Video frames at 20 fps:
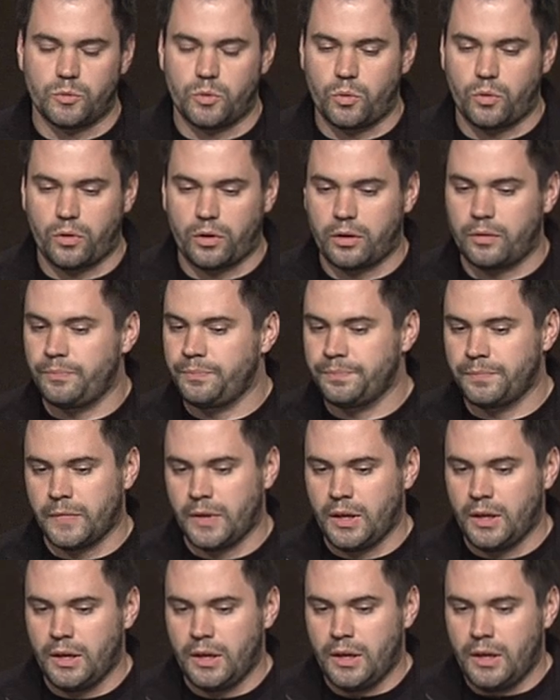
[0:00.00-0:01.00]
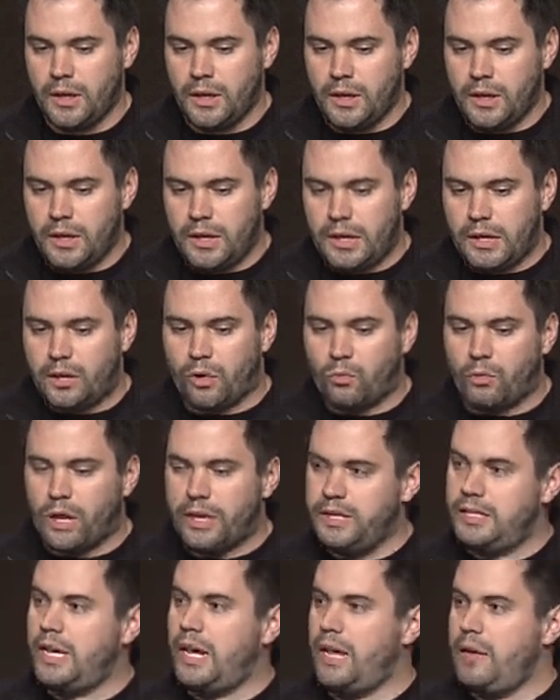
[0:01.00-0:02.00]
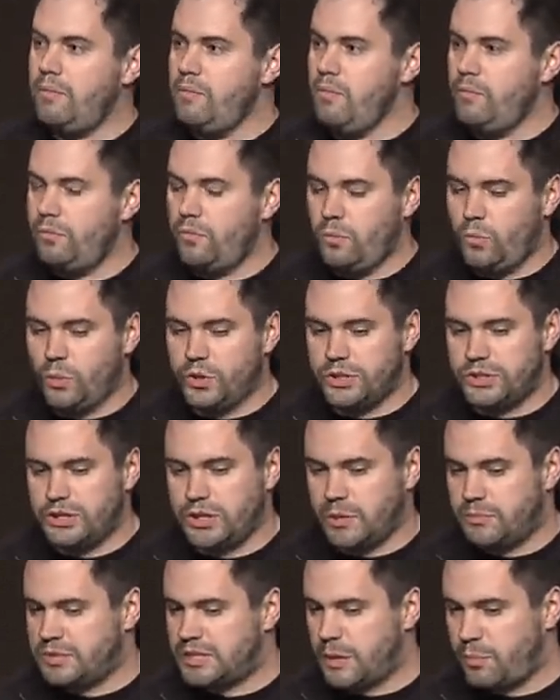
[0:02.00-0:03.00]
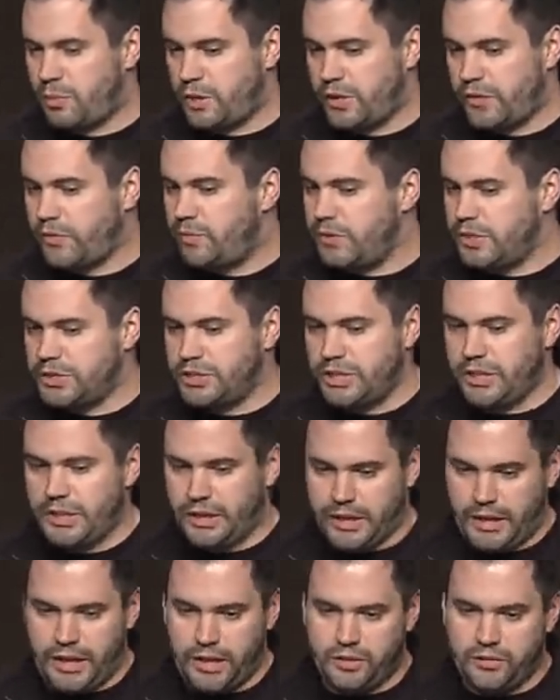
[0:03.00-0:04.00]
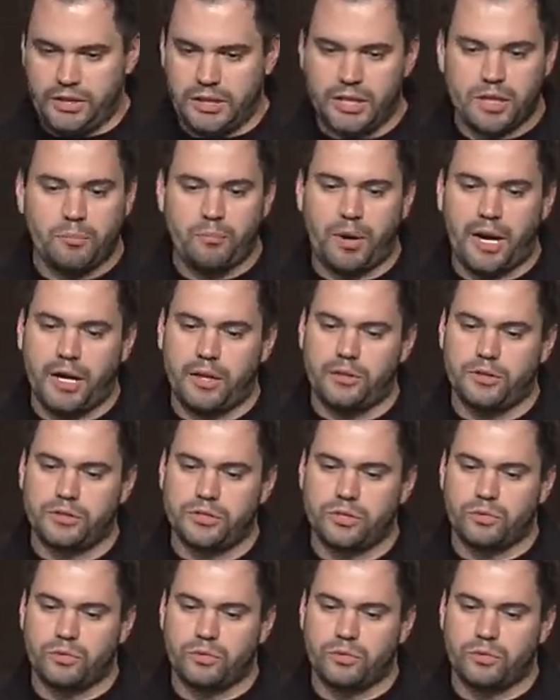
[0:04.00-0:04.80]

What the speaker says: Core. A runtime, which I'm separating from the JIT and AOT compilers.